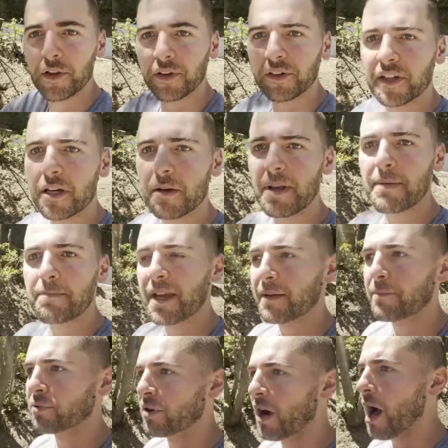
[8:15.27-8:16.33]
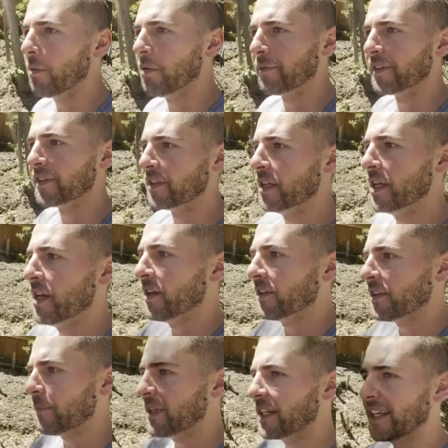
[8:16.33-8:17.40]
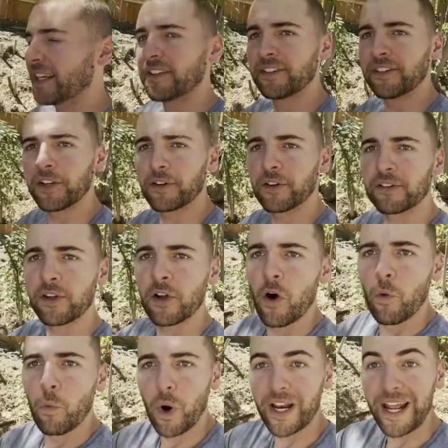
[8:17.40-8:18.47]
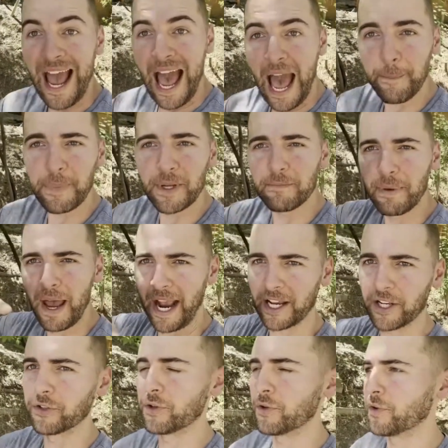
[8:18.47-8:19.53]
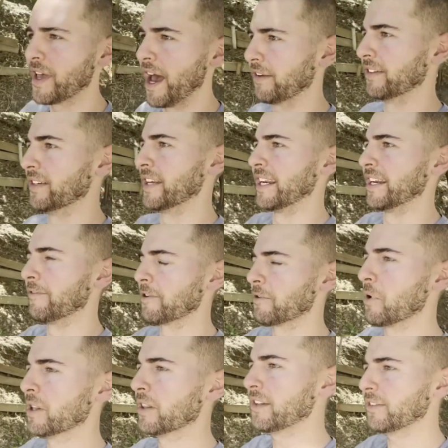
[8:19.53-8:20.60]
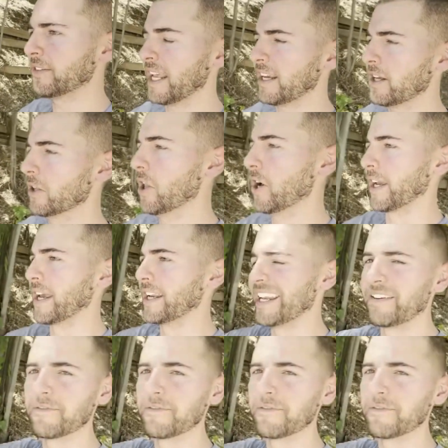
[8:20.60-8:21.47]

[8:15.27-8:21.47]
there's going to be big problems. And something to consider is what happened back in 2008, everyone. Let's take a look at